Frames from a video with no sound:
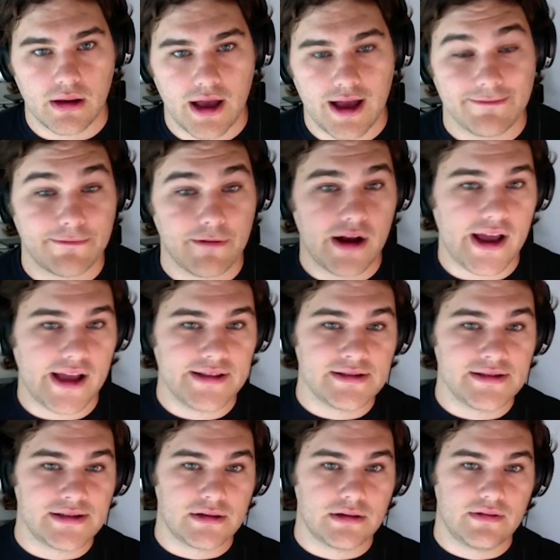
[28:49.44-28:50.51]
front
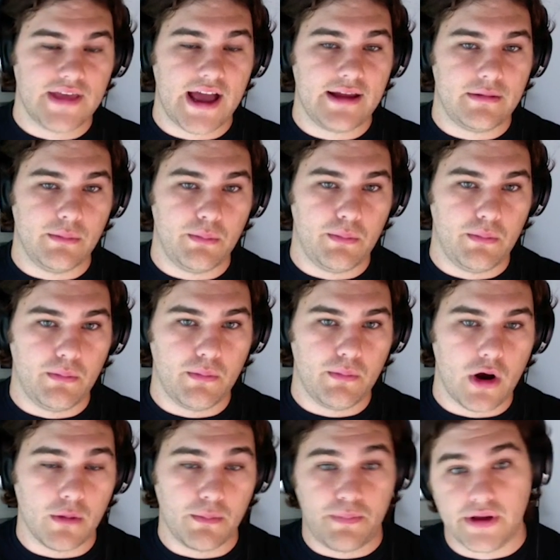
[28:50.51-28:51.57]
ends that
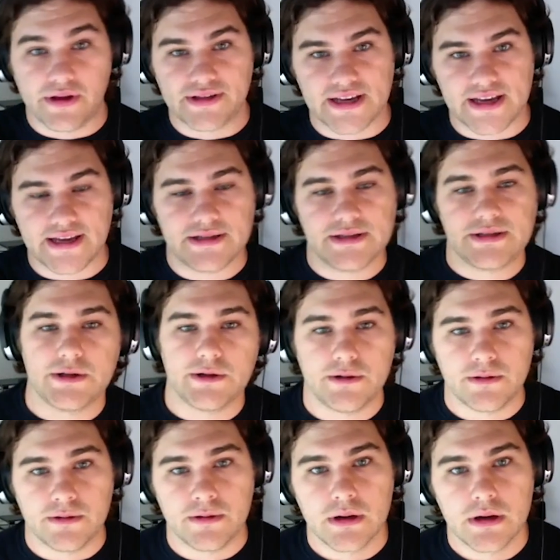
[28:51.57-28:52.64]
are built
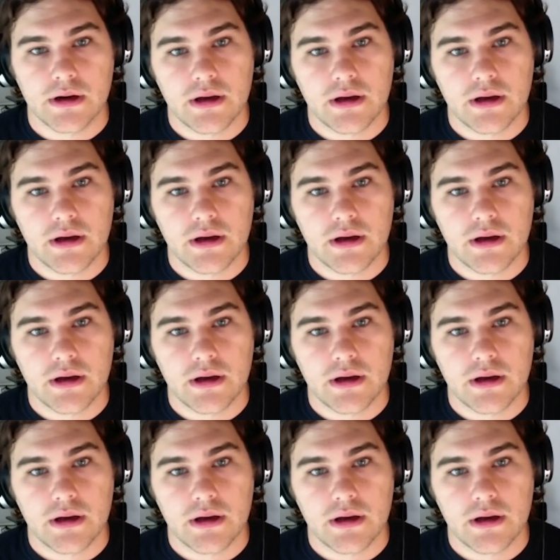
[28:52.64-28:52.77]
into